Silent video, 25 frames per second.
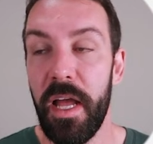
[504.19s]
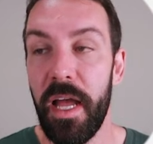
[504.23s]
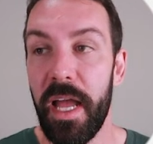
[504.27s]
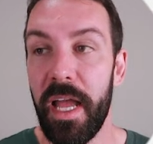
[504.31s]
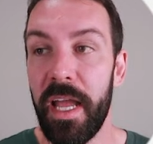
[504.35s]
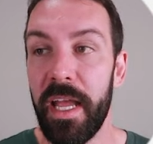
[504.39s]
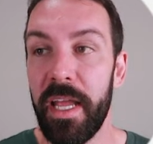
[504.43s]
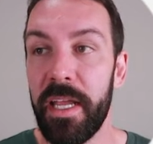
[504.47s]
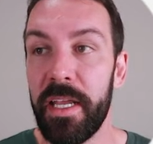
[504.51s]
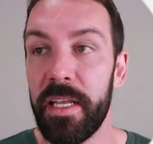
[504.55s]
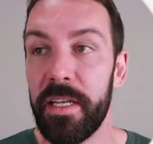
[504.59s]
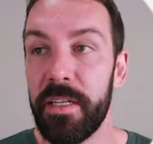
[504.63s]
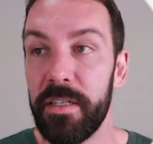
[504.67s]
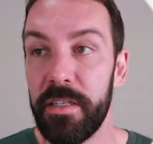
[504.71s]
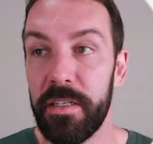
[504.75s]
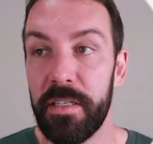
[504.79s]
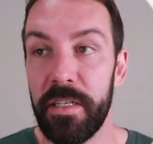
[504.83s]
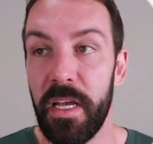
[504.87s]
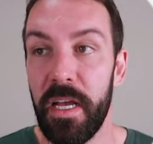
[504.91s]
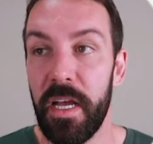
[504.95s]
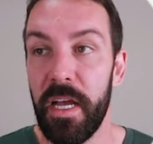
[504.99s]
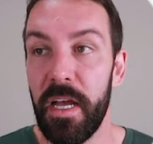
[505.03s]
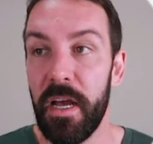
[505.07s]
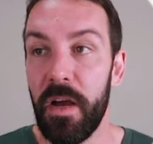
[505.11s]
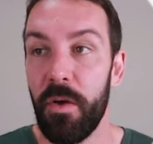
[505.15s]
And
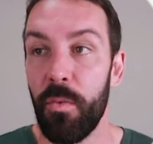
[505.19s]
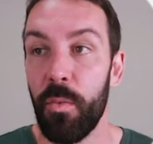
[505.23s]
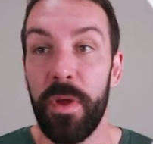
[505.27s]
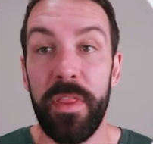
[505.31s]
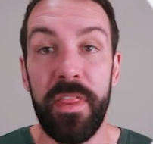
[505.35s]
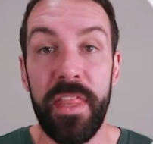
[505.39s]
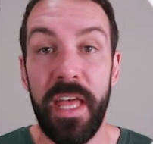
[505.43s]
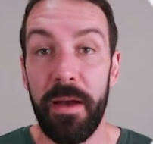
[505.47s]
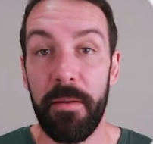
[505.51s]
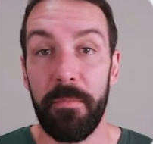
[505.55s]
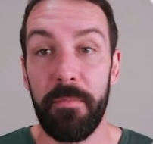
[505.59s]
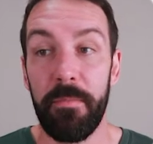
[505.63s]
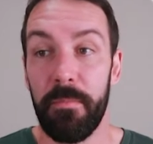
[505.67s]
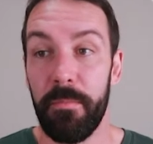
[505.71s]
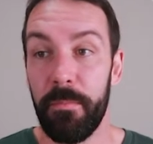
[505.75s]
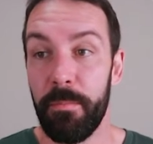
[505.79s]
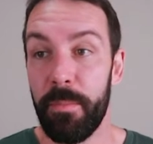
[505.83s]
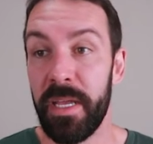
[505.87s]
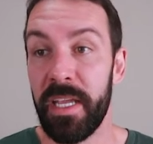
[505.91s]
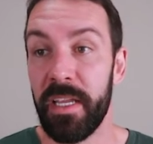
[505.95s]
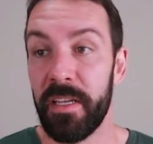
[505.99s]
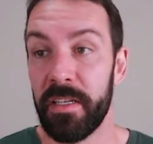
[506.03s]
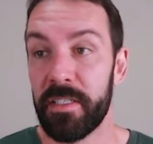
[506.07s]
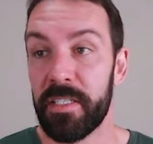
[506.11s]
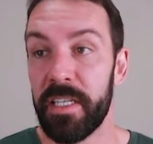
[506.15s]
with that
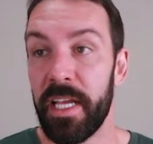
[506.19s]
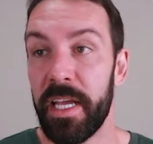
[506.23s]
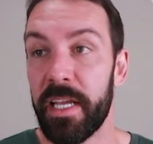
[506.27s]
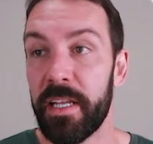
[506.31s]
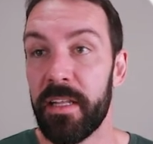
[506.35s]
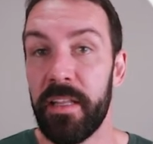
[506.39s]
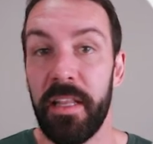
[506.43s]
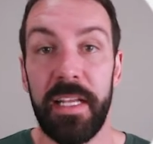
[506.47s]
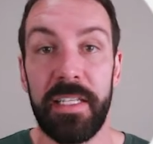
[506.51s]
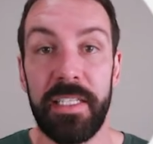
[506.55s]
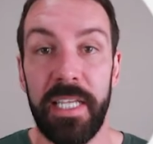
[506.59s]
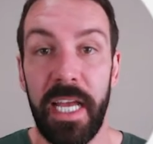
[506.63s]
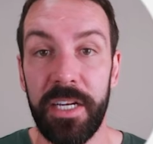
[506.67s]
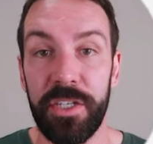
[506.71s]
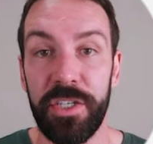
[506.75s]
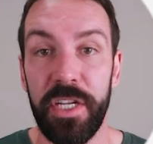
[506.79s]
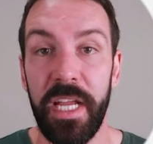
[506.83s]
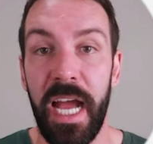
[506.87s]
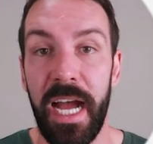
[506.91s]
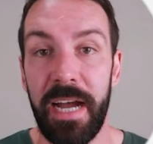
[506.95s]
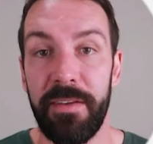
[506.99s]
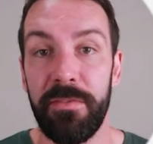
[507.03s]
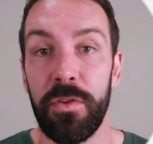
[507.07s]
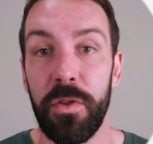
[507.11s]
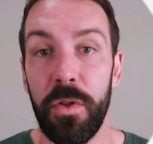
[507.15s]
being said, let's actually
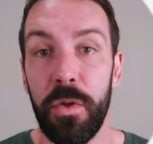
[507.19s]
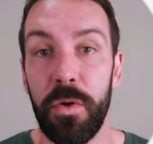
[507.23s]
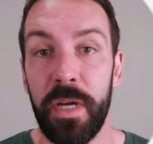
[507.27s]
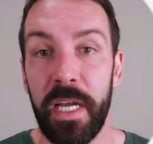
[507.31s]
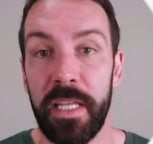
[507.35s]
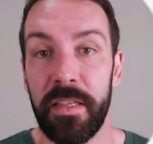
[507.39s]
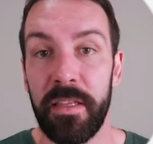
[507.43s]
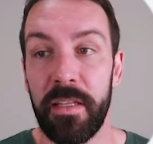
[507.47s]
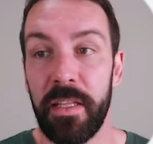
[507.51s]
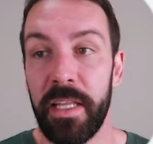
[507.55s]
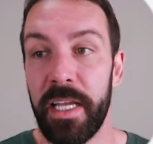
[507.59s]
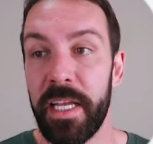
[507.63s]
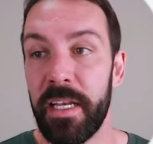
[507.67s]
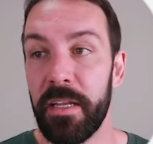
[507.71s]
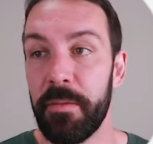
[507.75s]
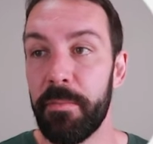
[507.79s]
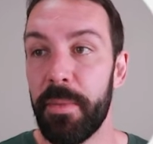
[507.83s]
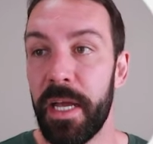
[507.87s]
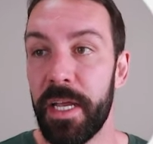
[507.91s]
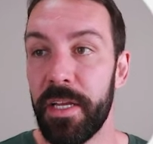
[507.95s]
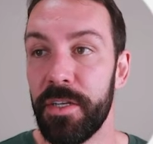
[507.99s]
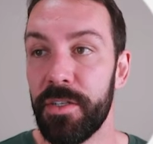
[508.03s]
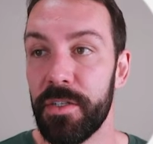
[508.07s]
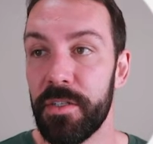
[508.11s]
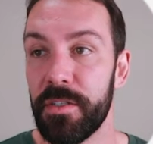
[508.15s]
have a look at the landing
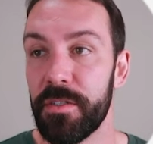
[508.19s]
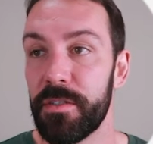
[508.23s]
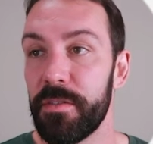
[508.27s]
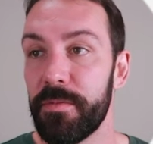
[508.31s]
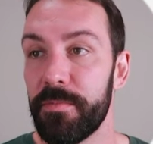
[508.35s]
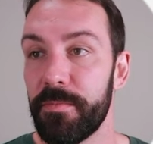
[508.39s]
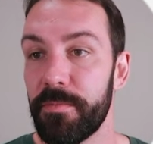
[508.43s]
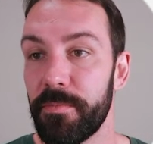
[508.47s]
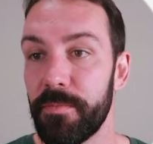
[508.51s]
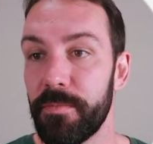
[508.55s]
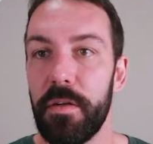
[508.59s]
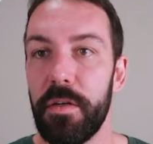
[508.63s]
pages.